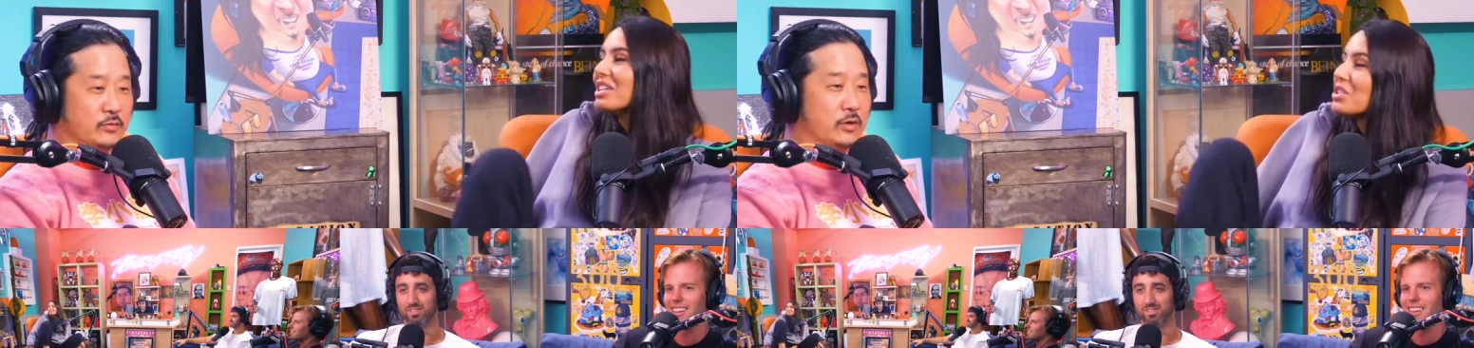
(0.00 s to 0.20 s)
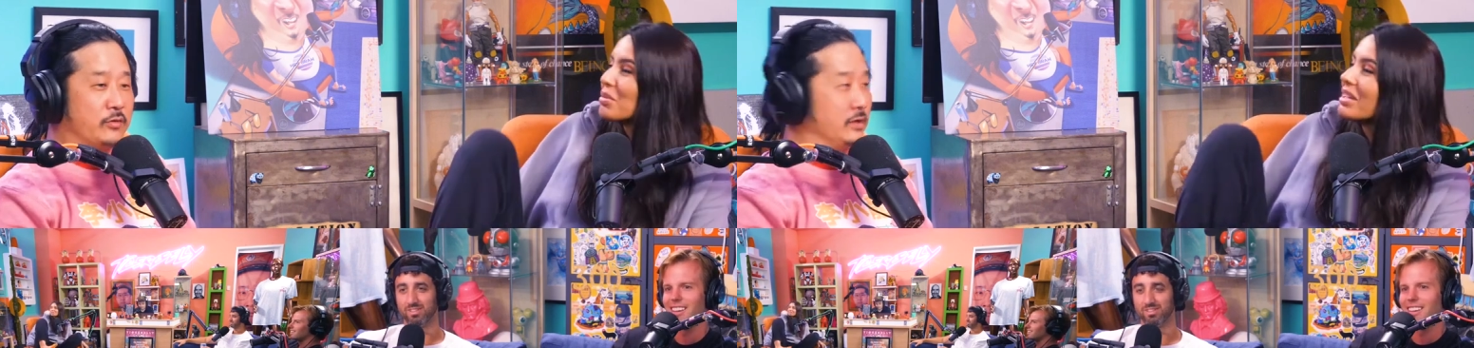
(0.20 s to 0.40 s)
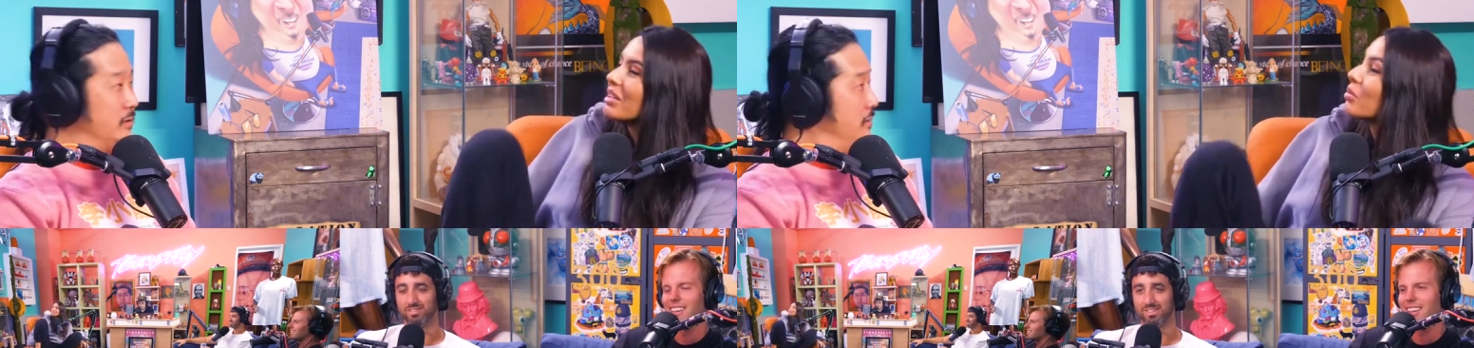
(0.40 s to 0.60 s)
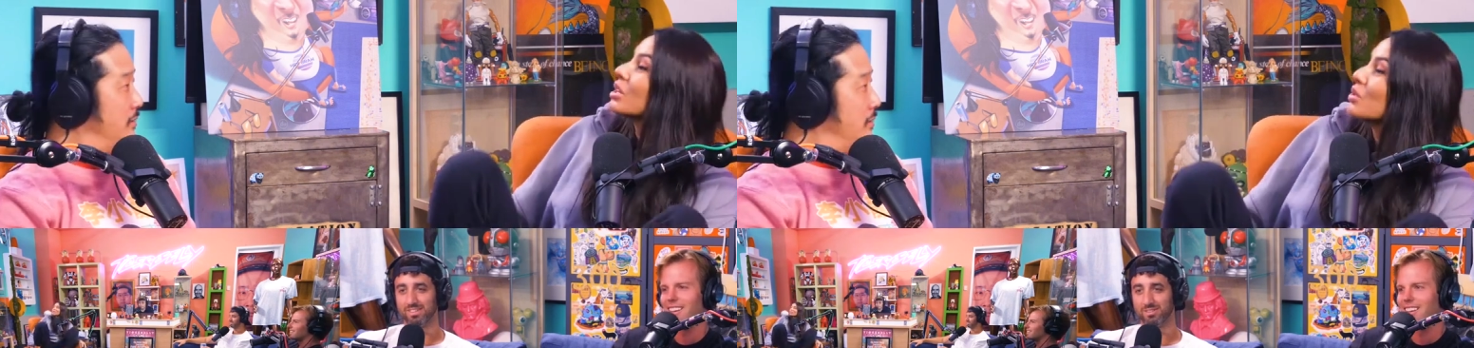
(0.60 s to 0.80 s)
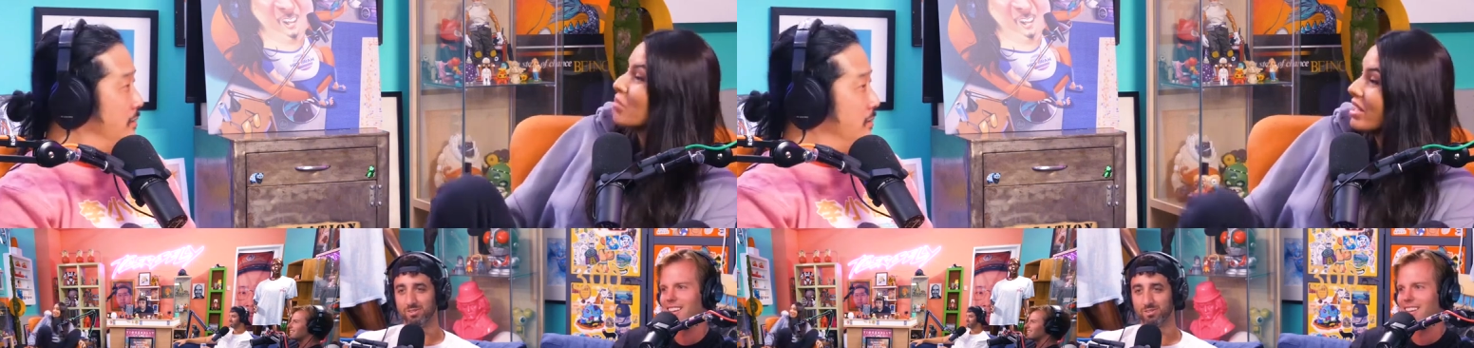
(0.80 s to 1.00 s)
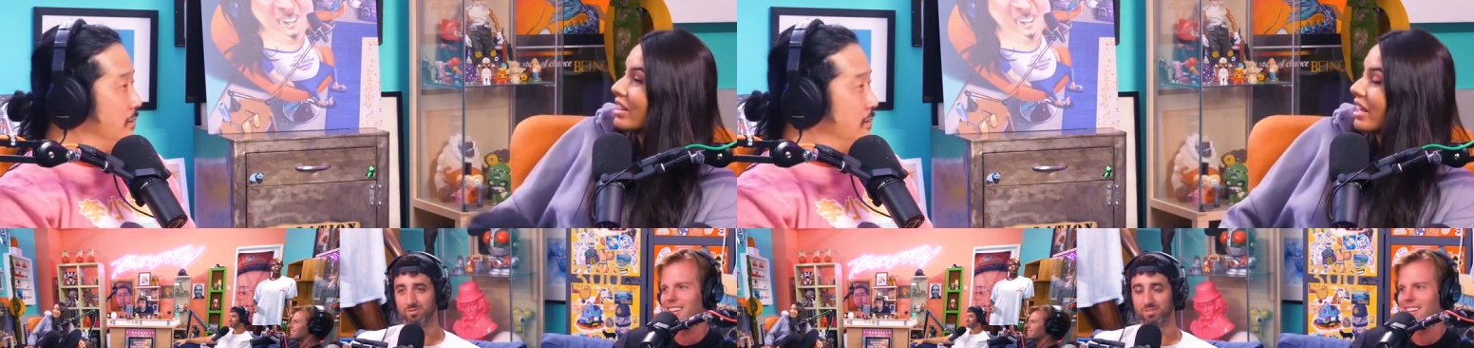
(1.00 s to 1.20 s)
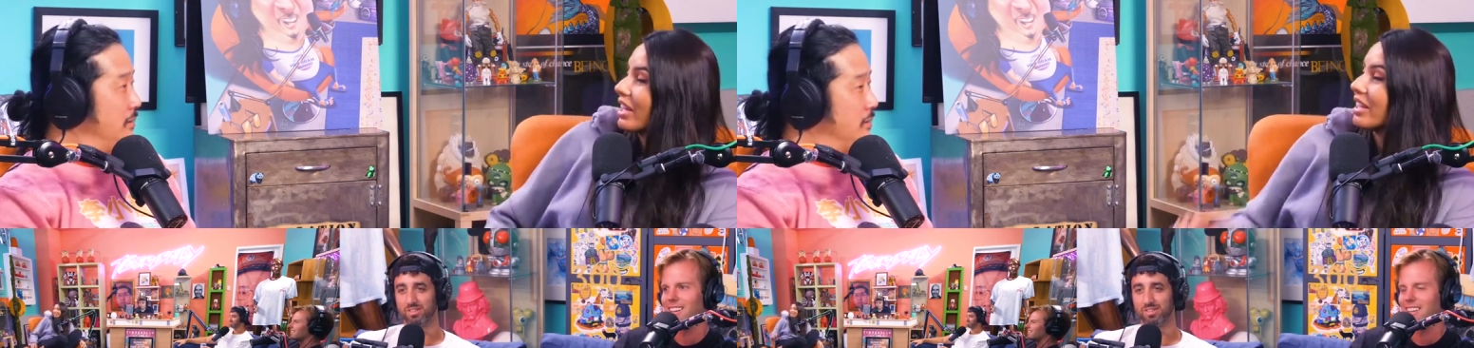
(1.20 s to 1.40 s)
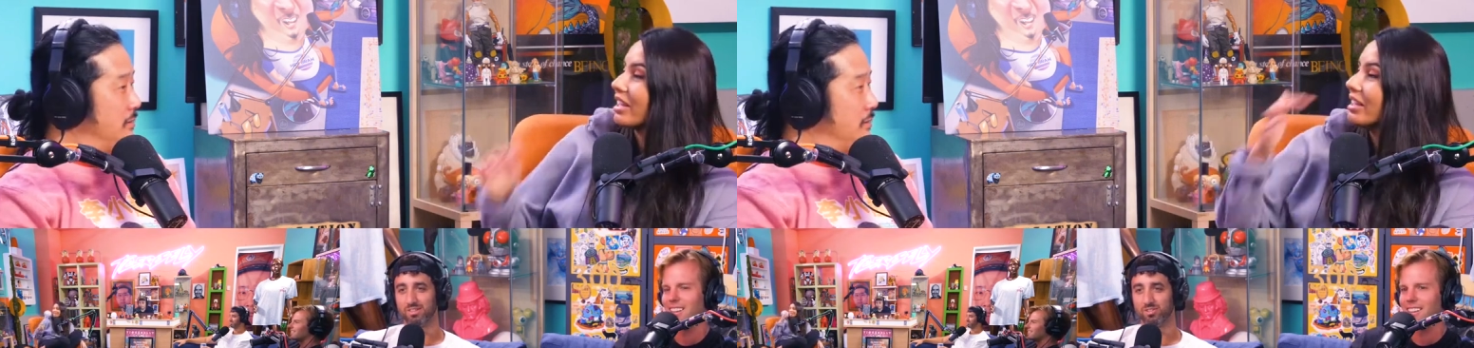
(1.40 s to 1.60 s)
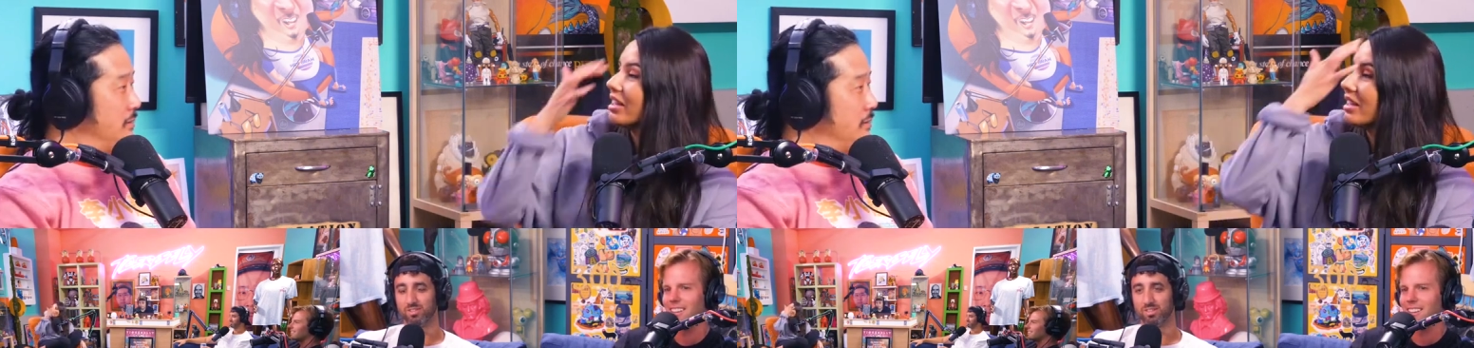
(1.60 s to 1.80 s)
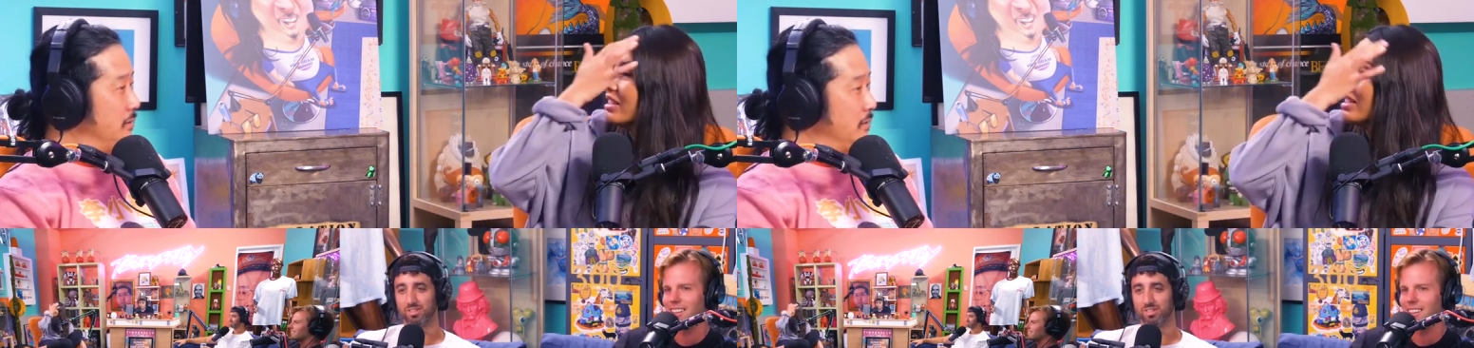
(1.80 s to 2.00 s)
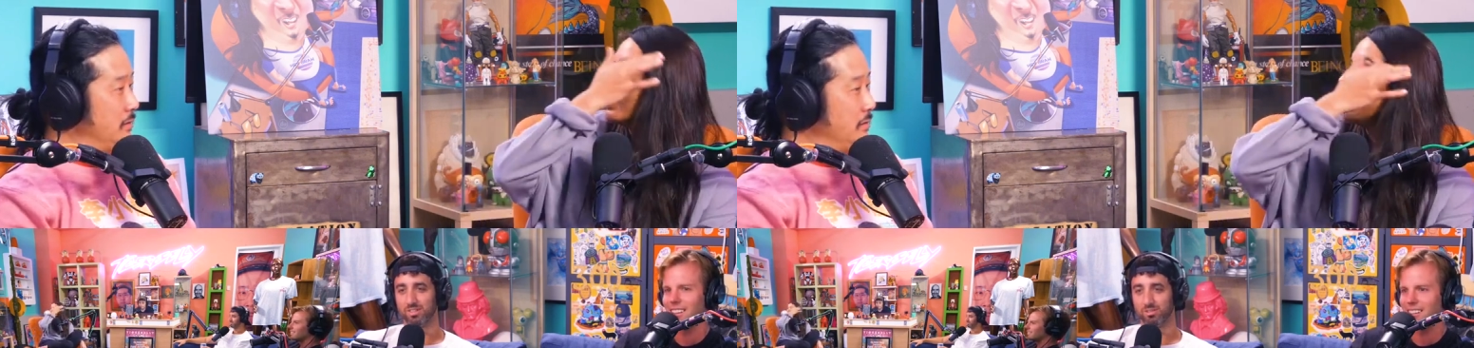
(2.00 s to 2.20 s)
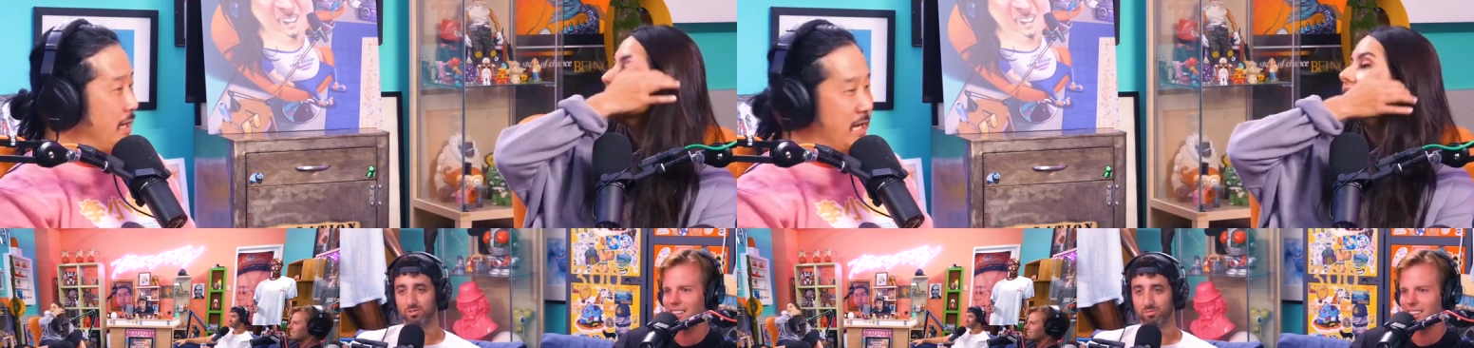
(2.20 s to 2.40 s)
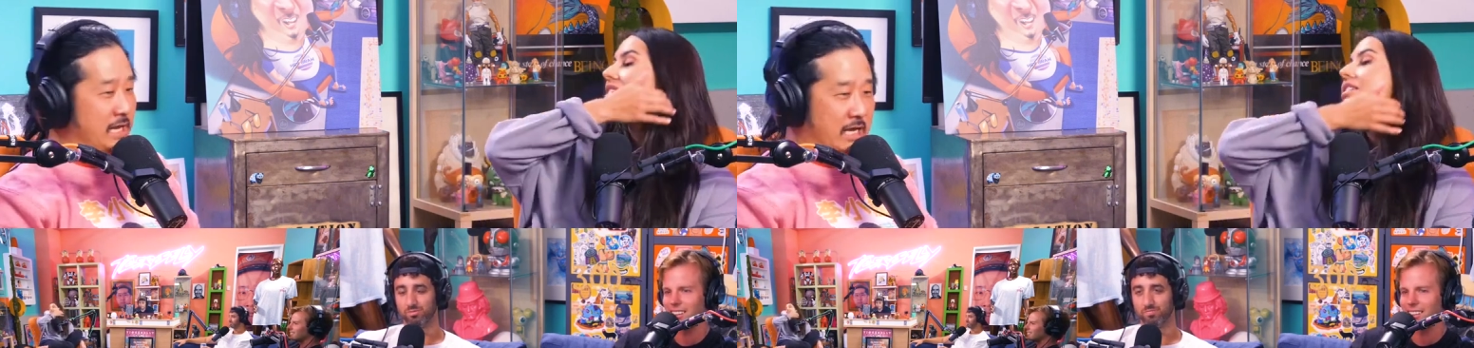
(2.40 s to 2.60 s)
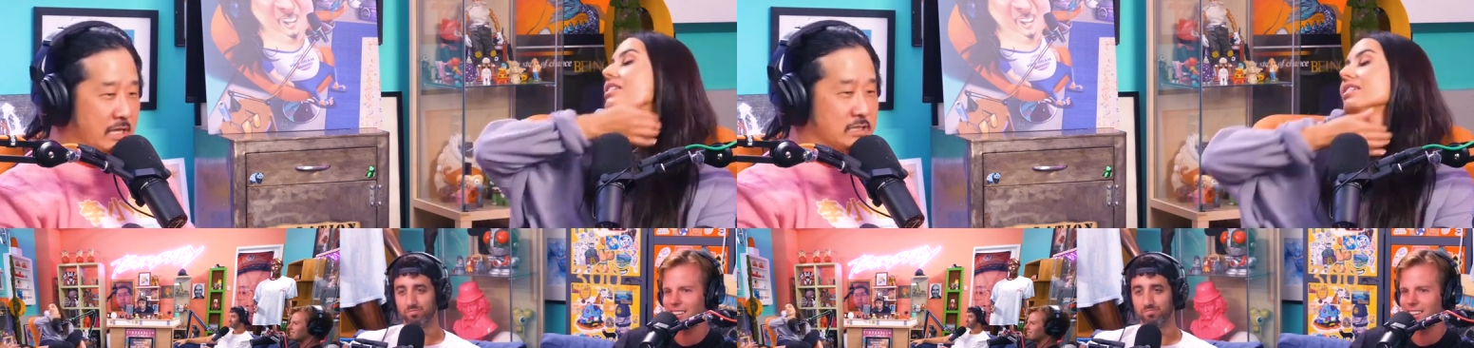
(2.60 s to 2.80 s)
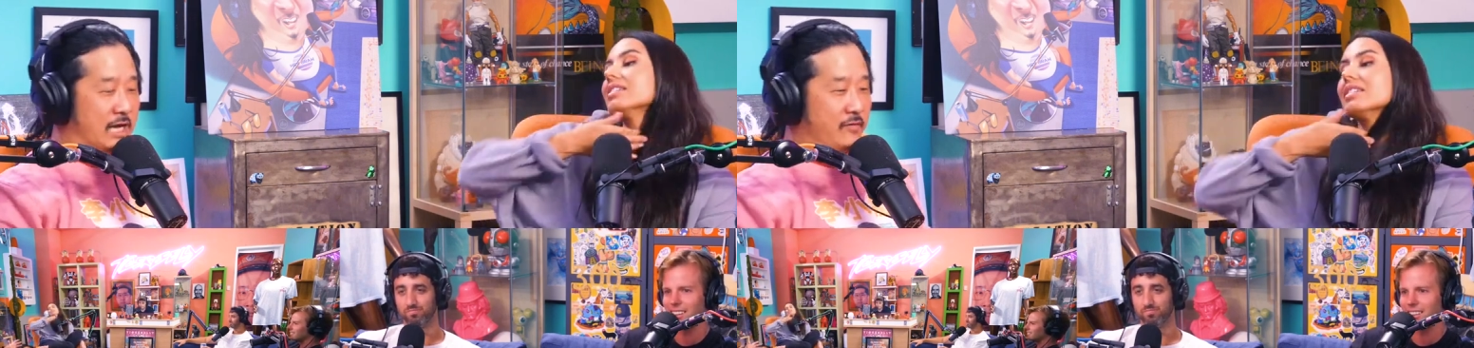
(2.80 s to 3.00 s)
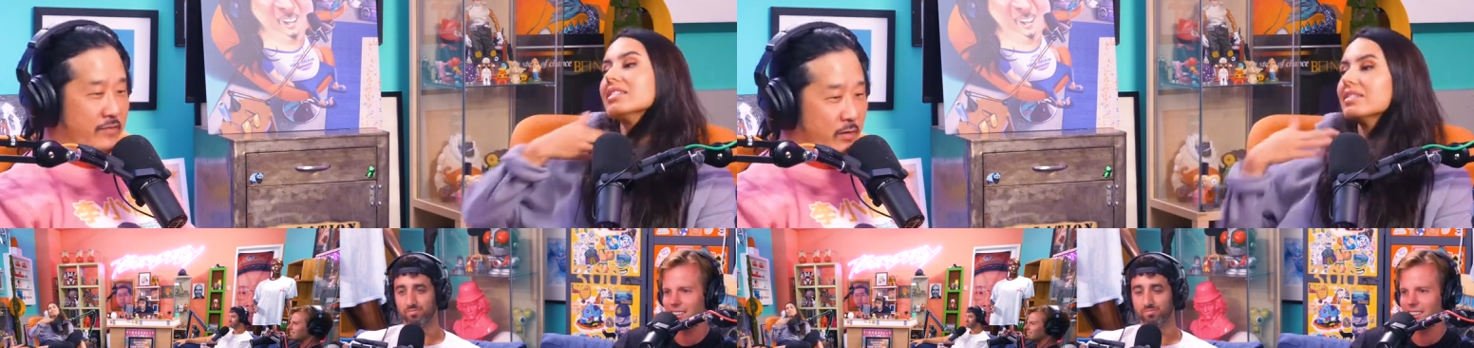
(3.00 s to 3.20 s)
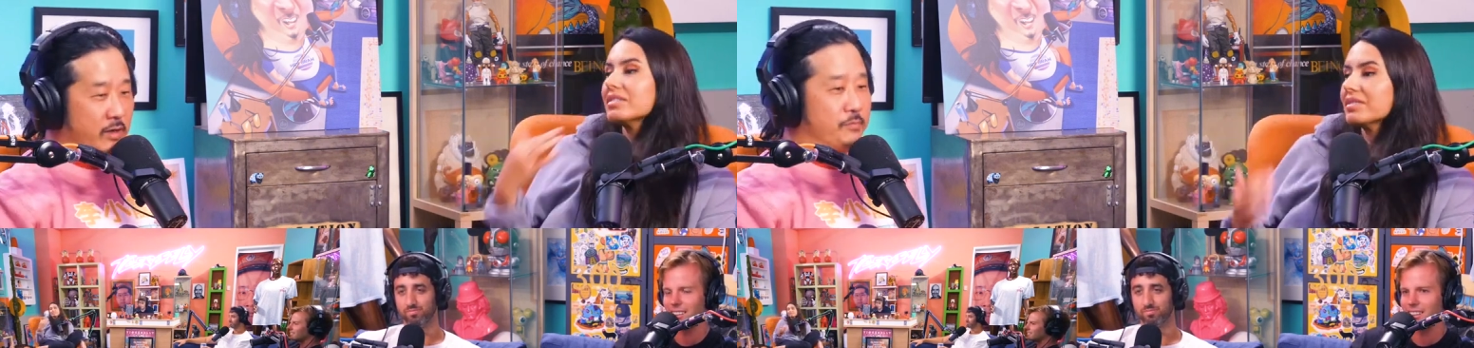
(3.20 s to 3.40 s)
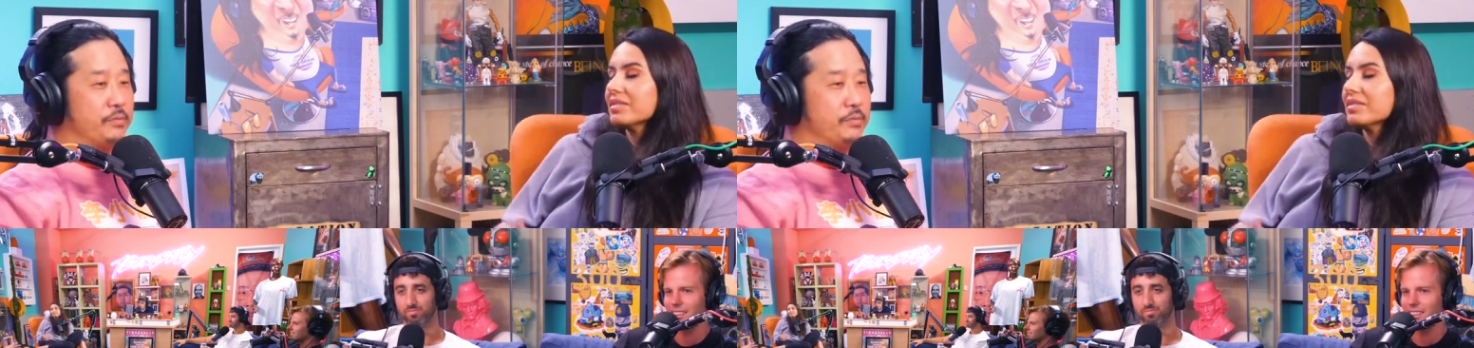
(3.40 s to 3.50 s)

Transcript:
Speaker 1: did you mean? What do you mean then?
Speaker 2: Like, it's like very